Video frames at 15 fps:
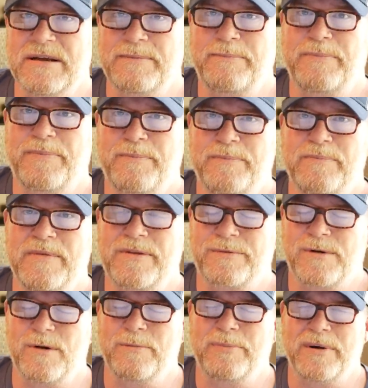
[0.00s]
a
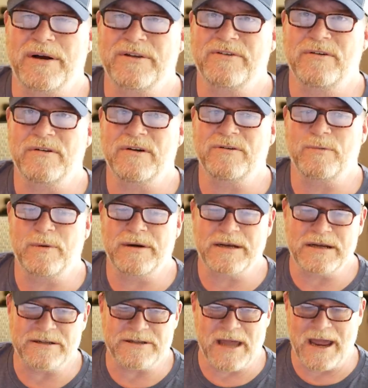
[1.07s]
throat punch is what needs to